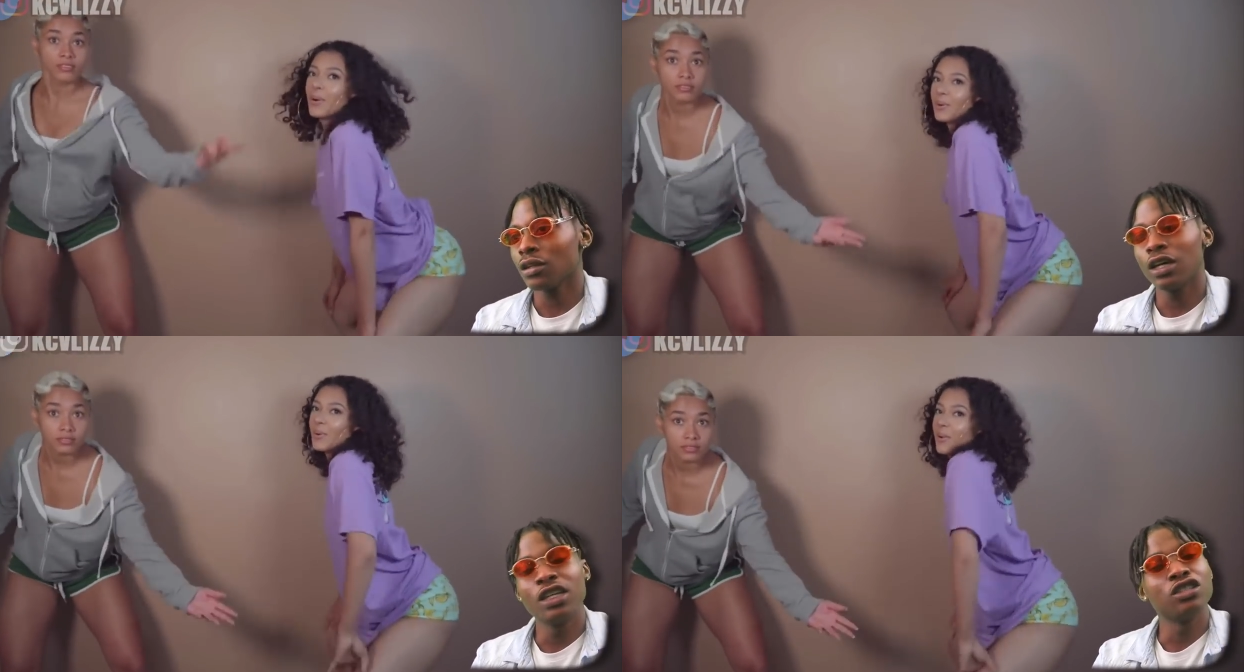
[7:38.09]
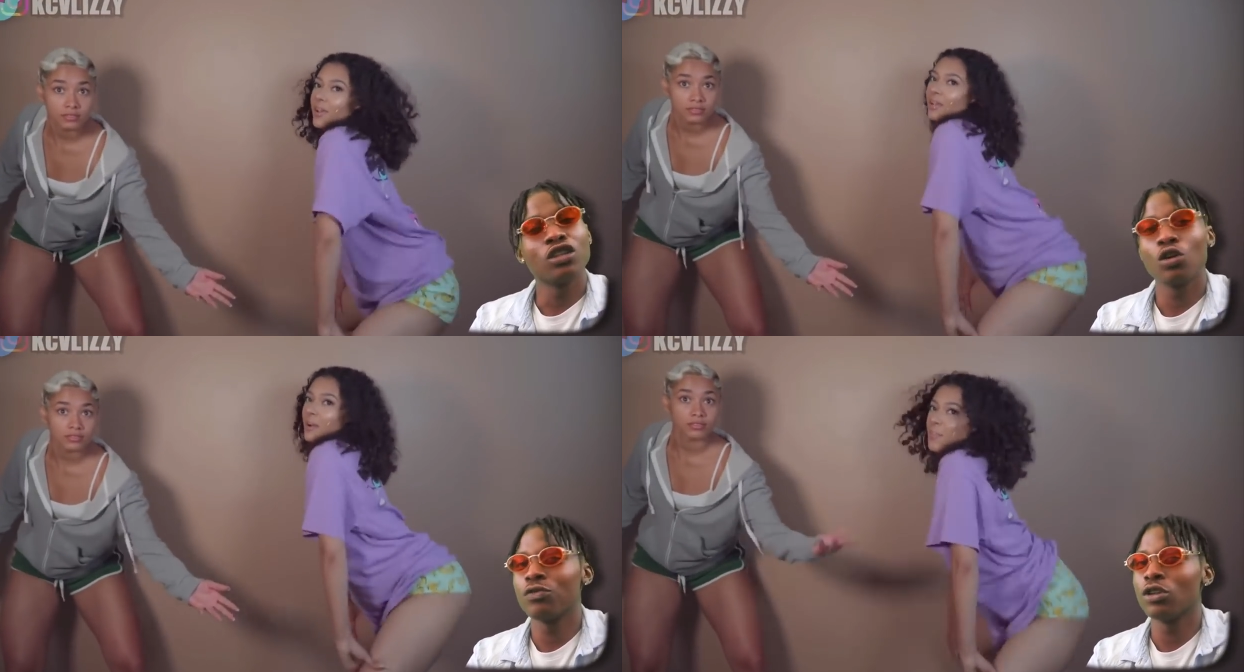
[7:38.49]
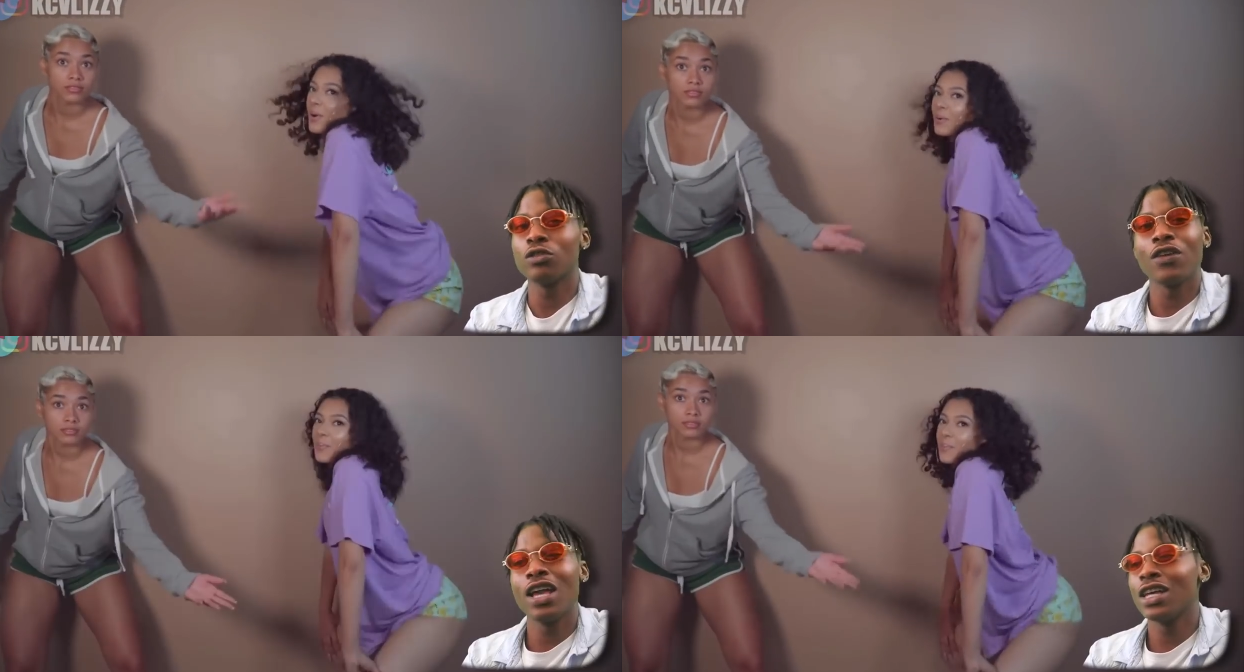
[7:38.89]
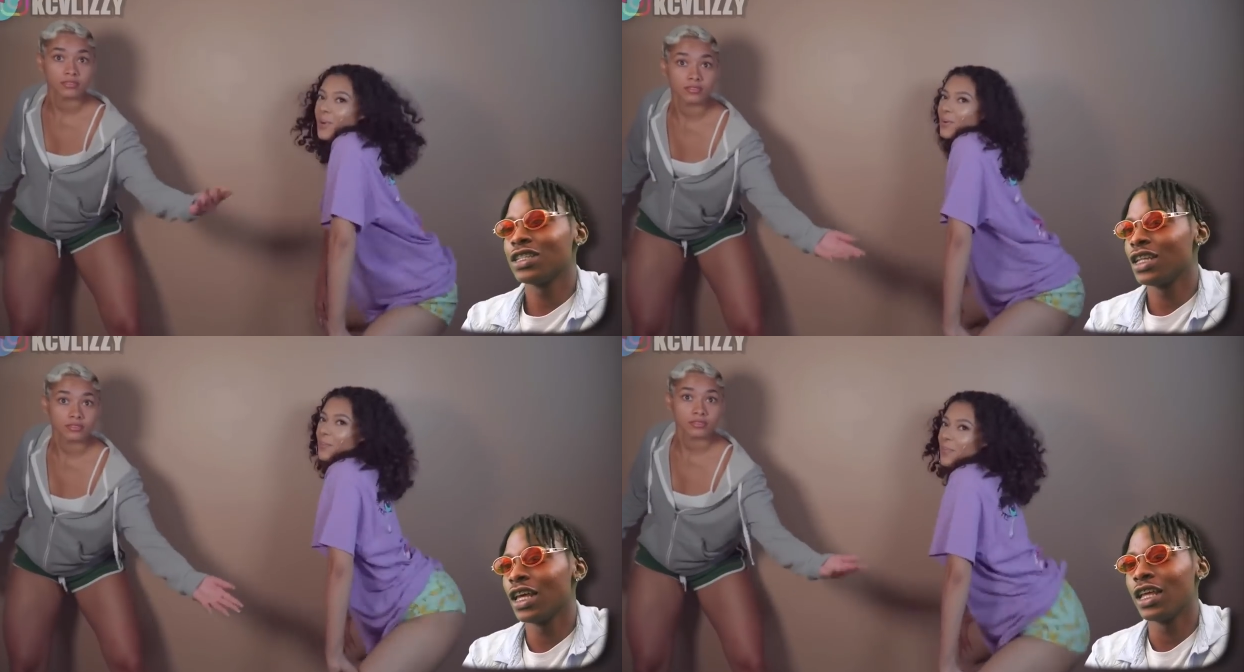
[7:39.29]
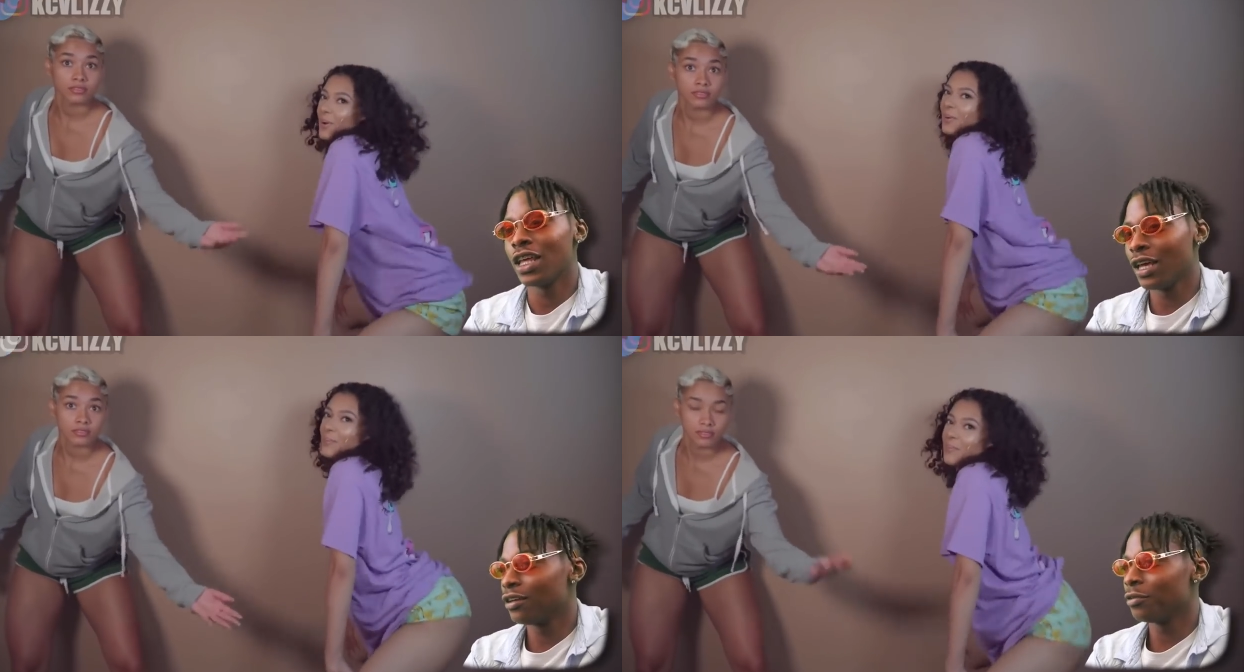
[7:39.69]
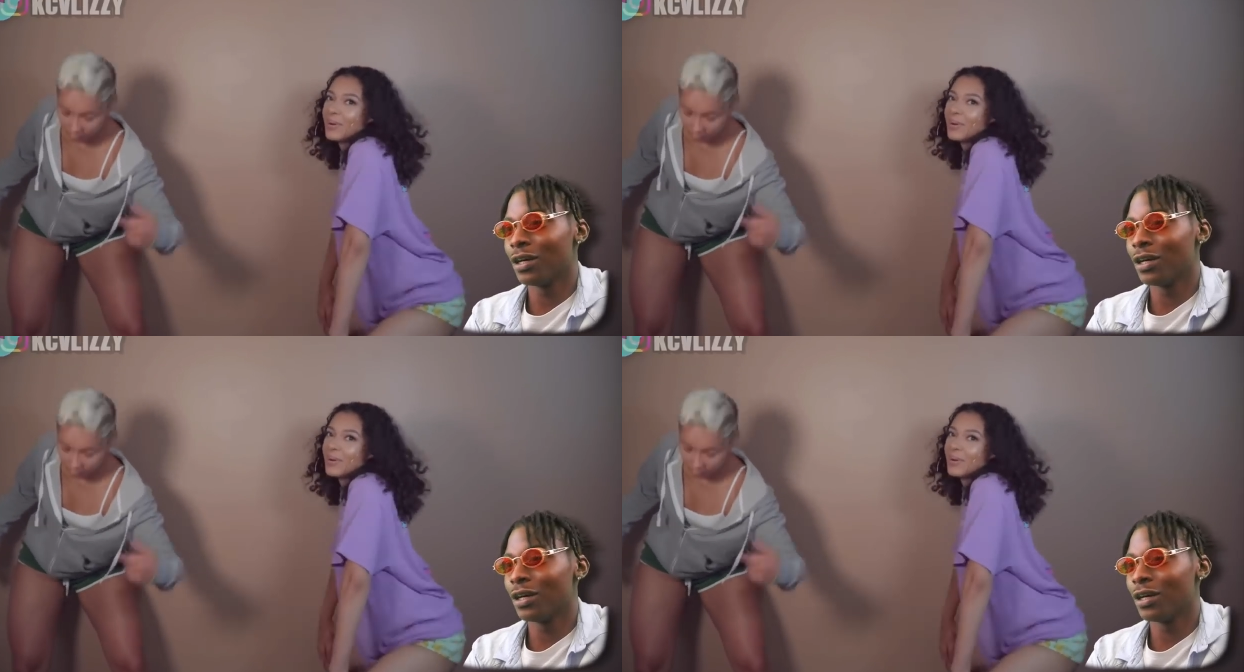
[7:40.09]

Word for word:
Speaker 1: I need you to go a little faster than that. Yeah, I was